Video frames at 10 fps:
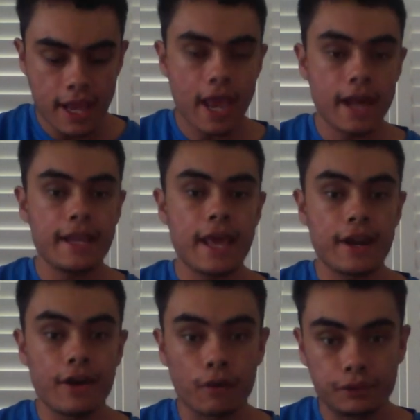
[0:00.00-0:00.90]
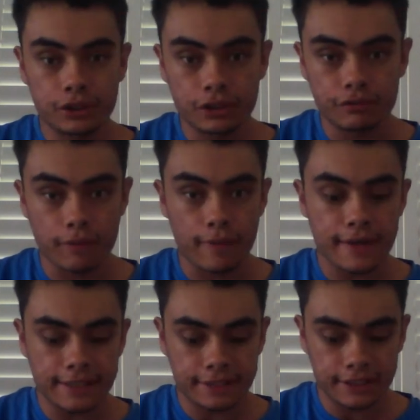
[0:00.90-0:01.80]
and he had an option for the
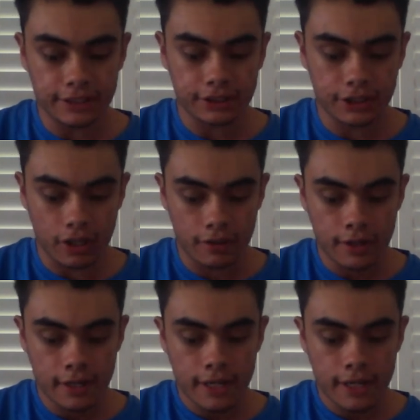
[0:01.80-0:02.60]
next year. So